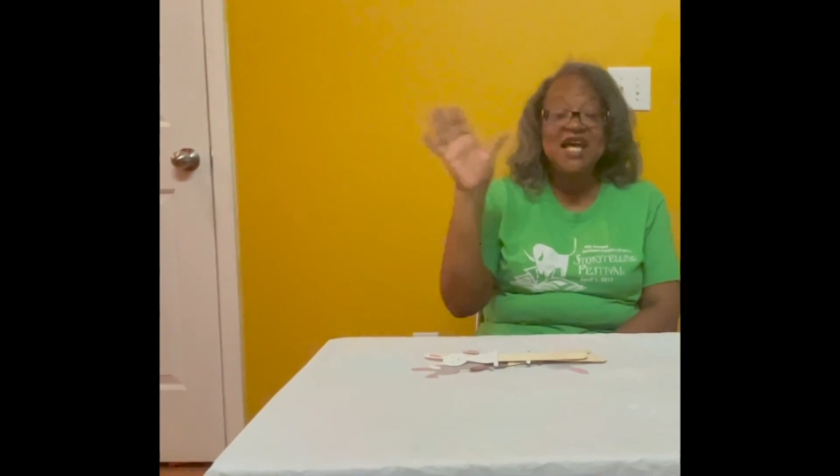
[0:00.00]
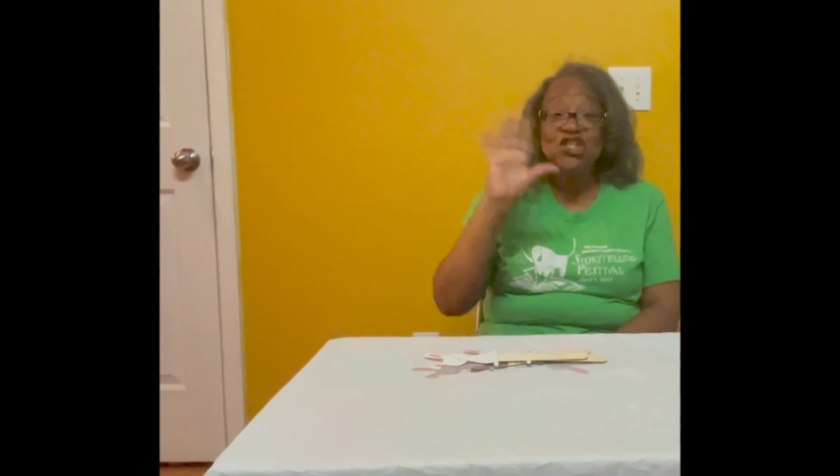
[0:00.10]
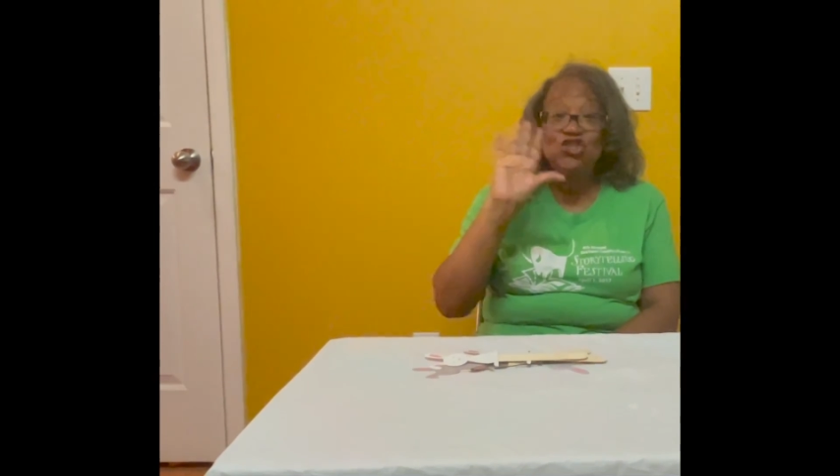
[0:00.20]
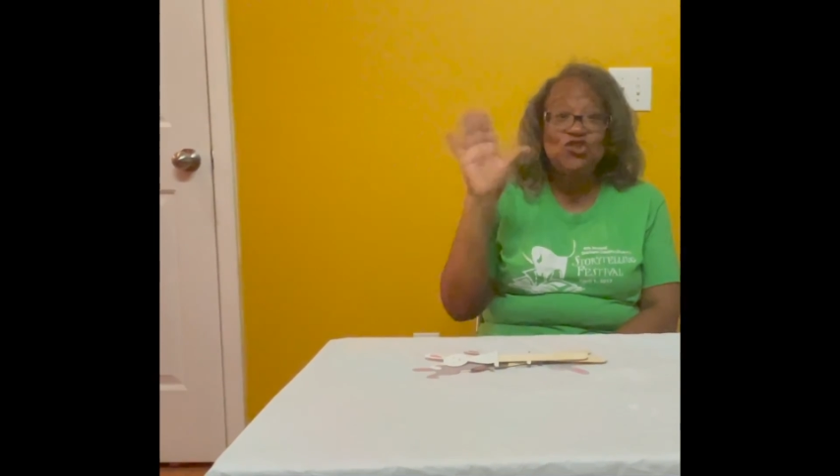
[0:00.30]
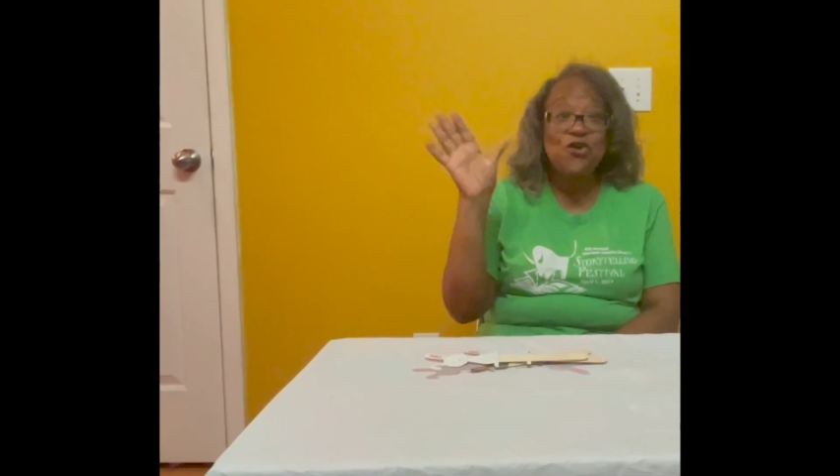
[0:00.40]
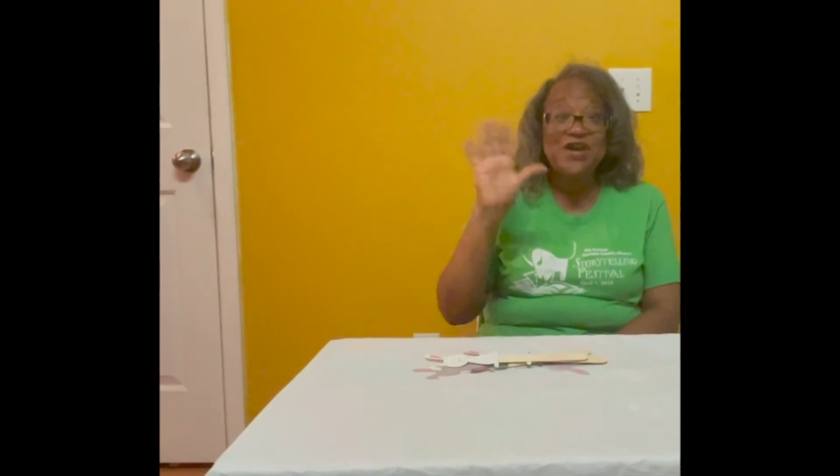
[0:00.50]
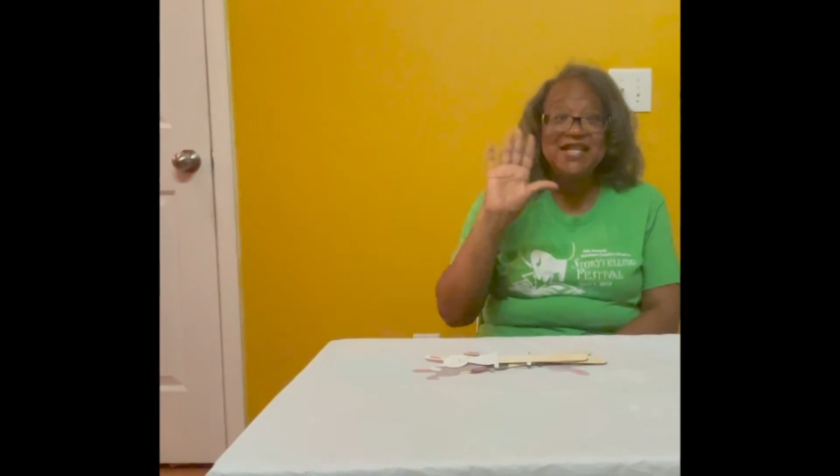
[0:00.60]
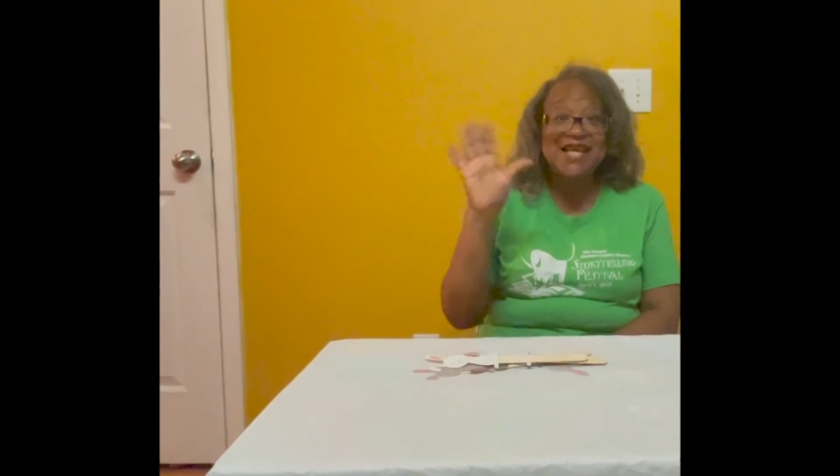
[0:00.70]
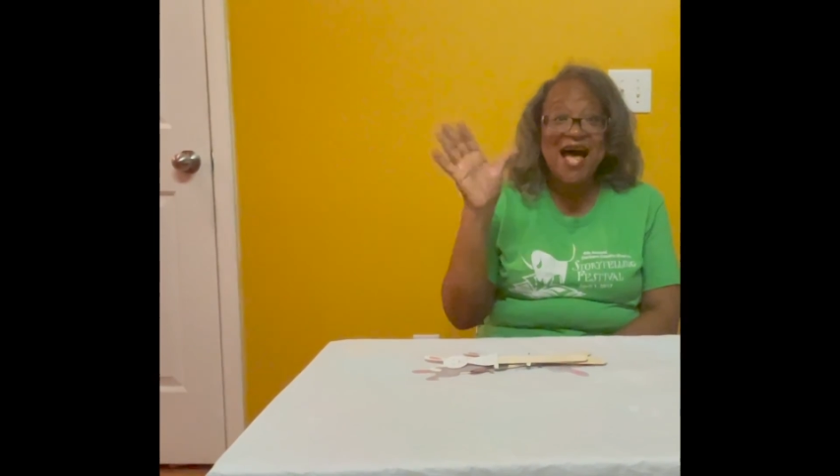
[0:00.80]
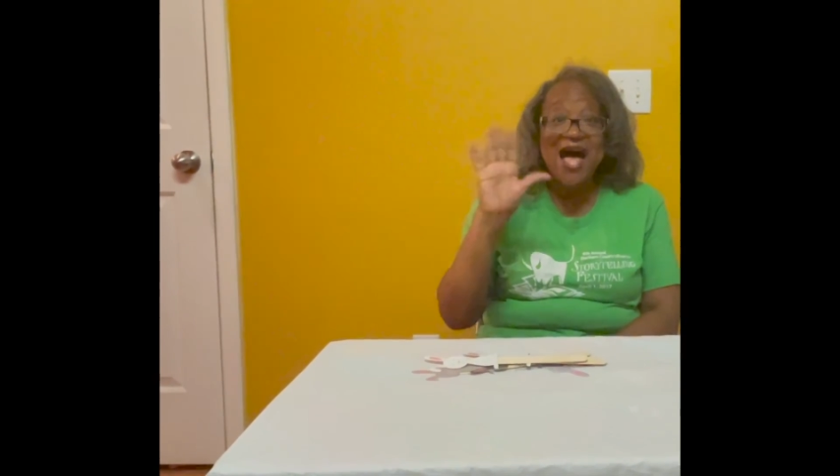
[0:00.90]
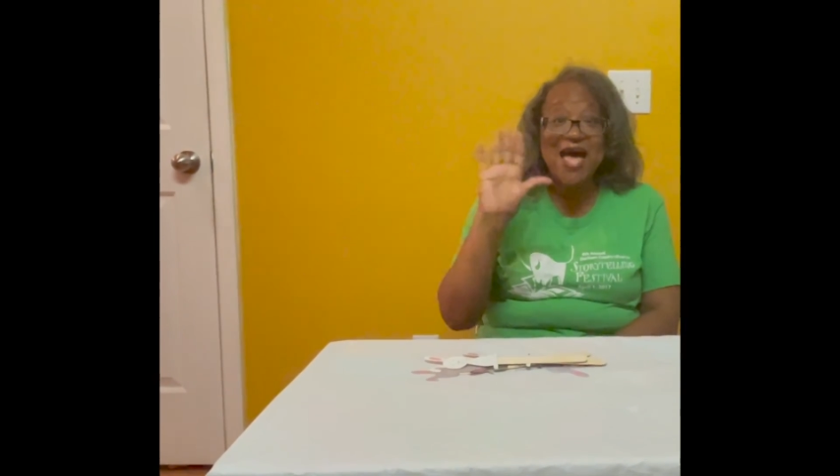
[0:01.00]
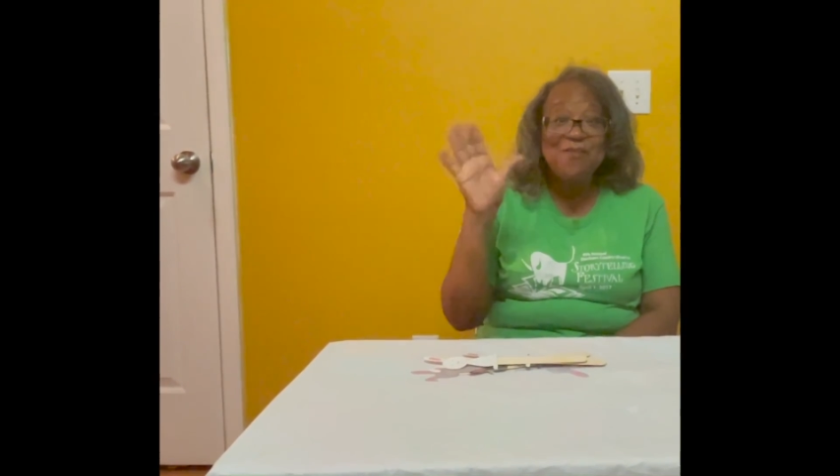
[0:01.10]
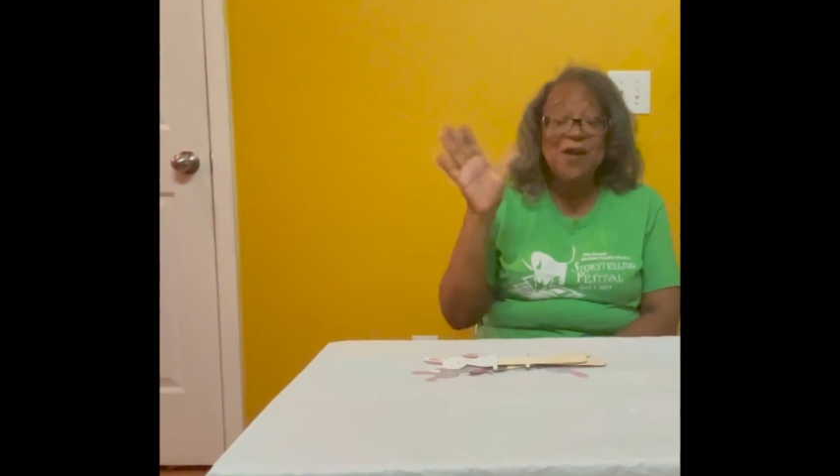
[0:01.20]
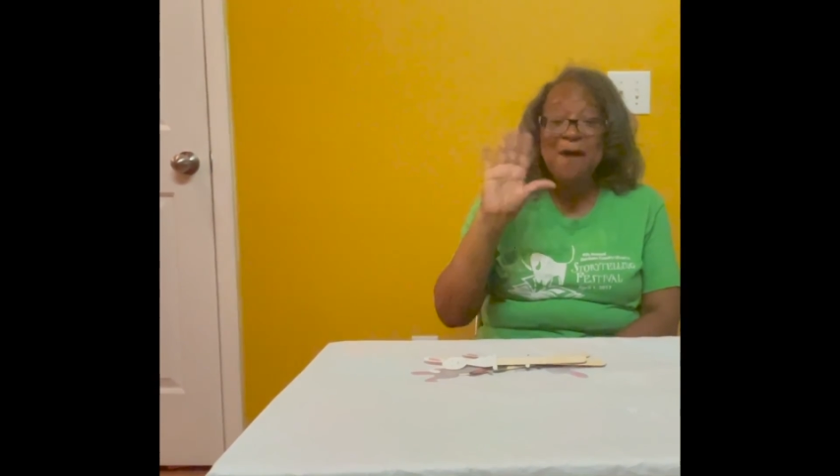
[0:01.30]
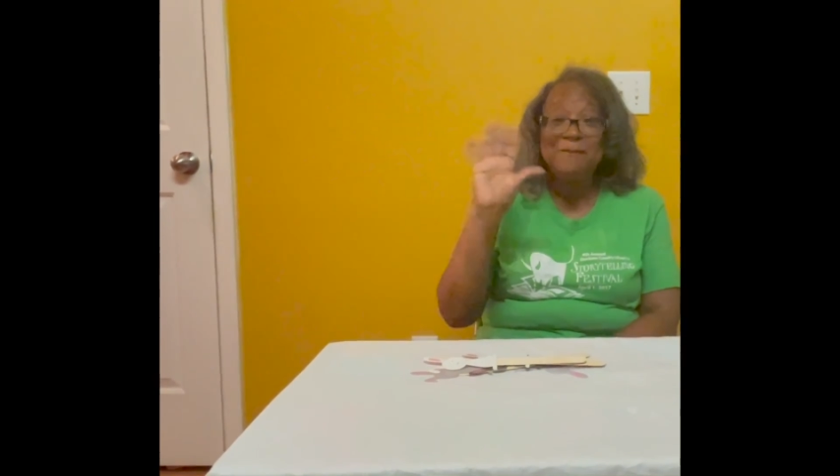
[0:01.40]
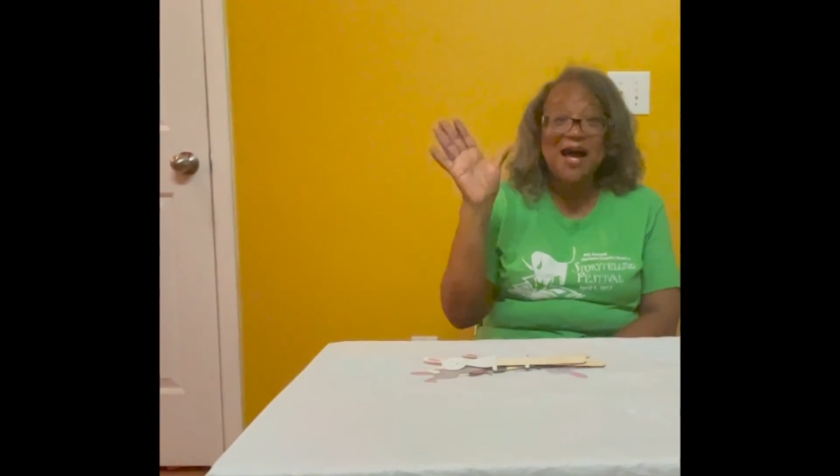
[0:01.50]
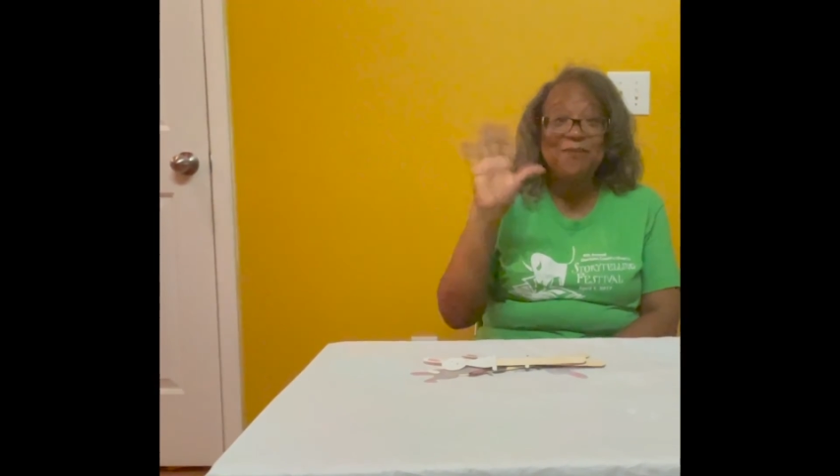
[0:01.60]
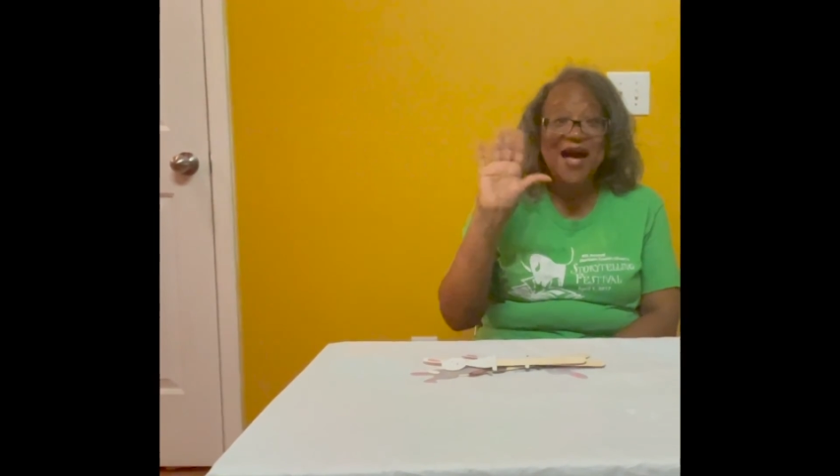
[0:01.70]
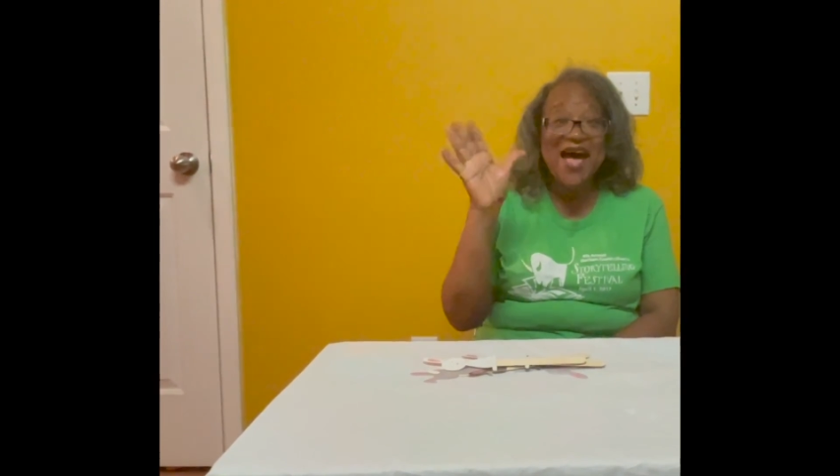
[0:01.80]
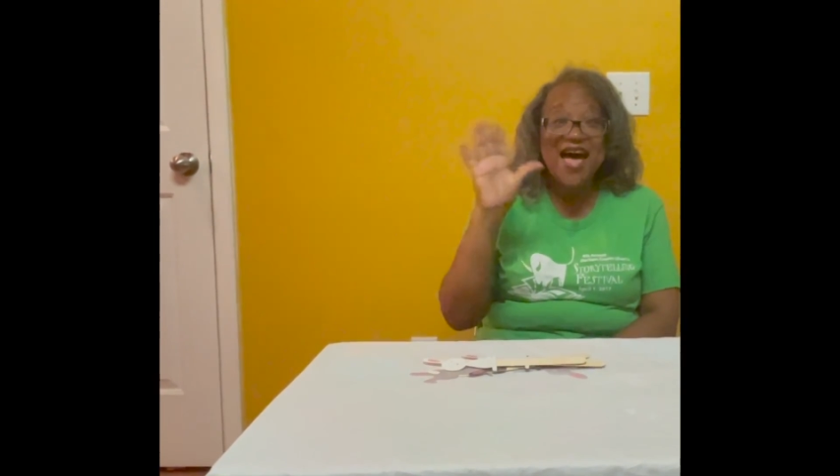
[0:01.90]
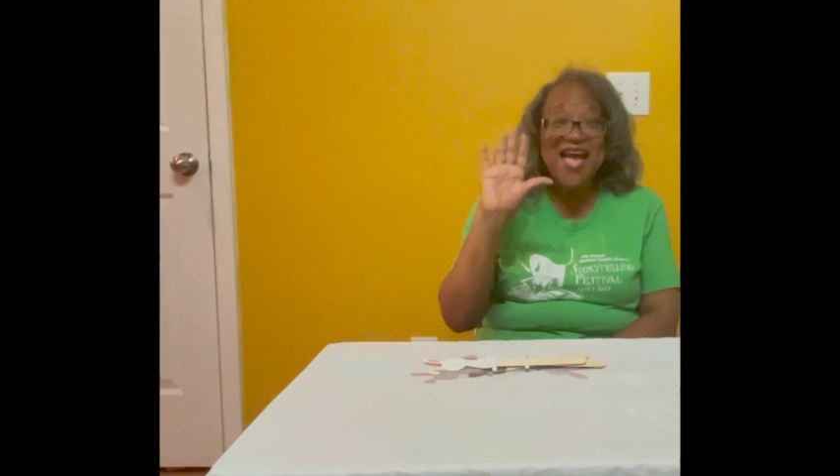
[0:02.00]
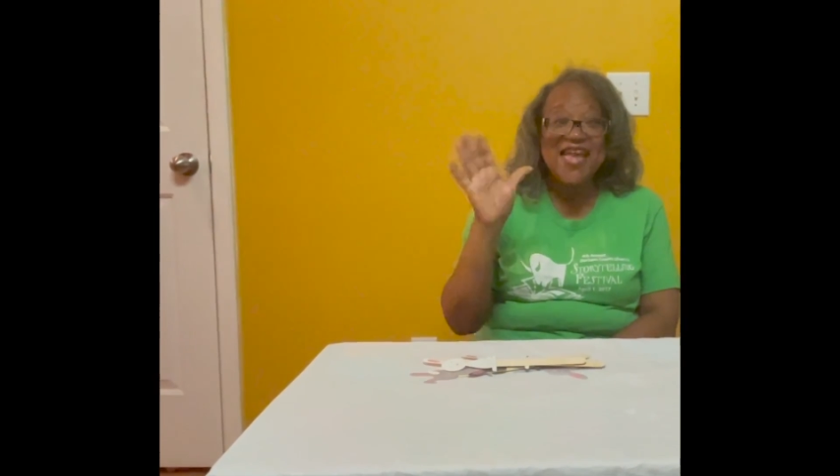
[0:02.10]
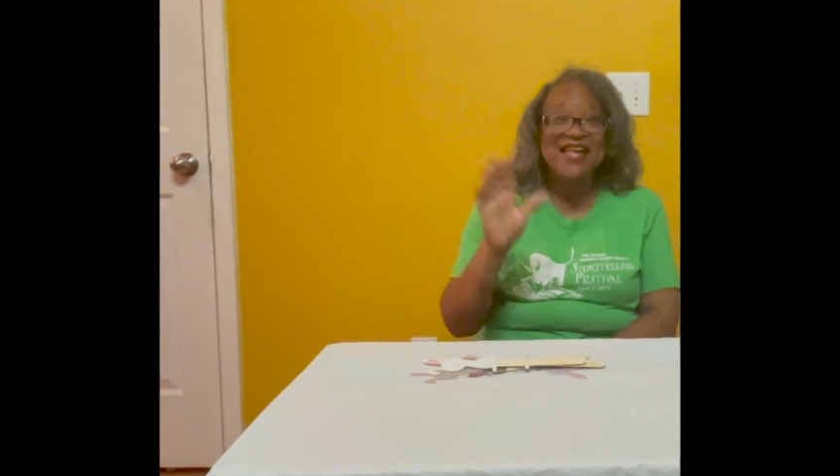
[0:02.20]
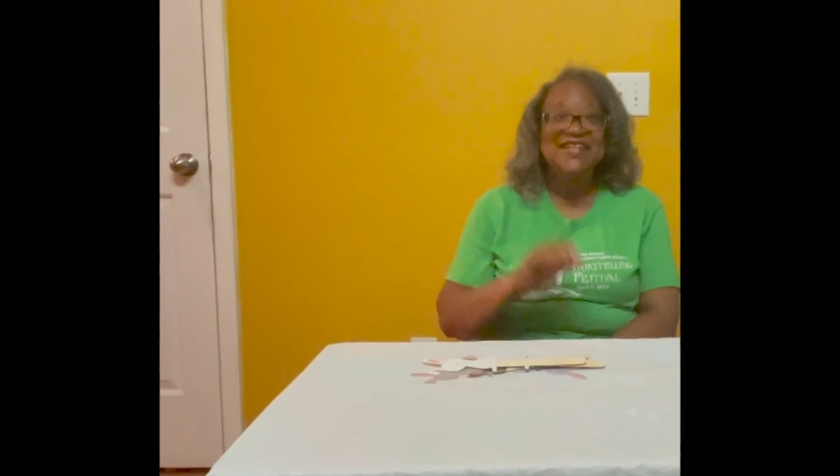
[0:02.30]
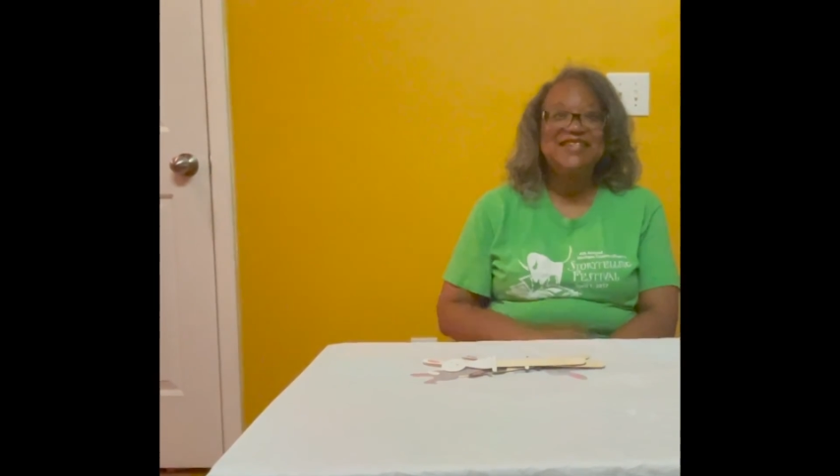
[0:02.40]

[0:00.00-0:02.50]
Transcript: story time. Bye-bye.